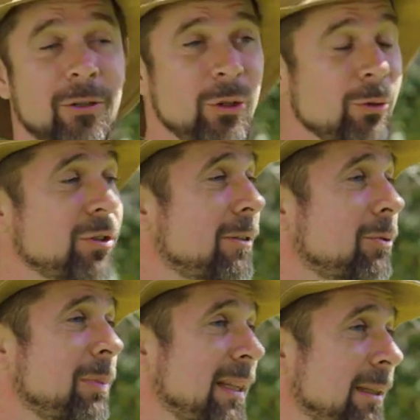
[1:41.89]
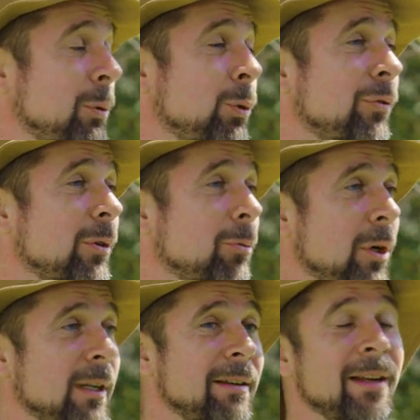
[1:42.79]
use it to build a beautiful
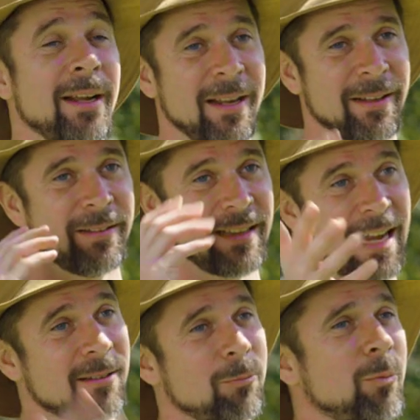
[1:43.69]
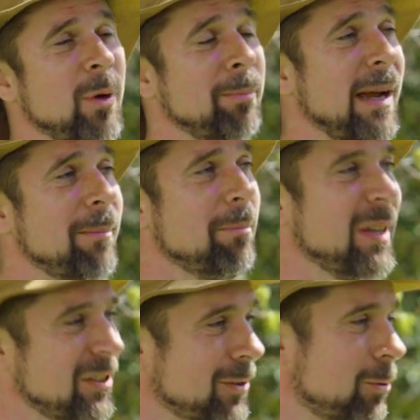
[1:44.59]
world. And mm. that's my
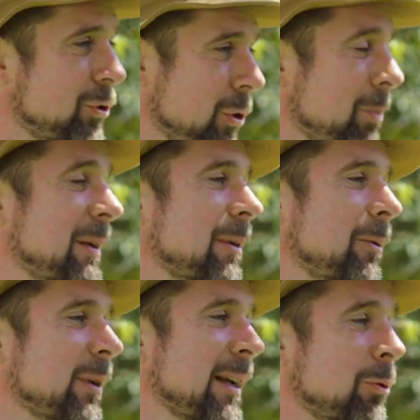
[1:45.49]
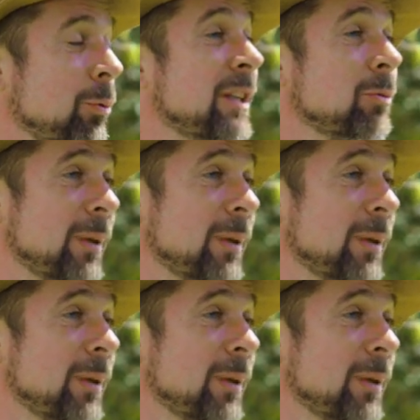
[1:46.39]
mission to show people that we can do this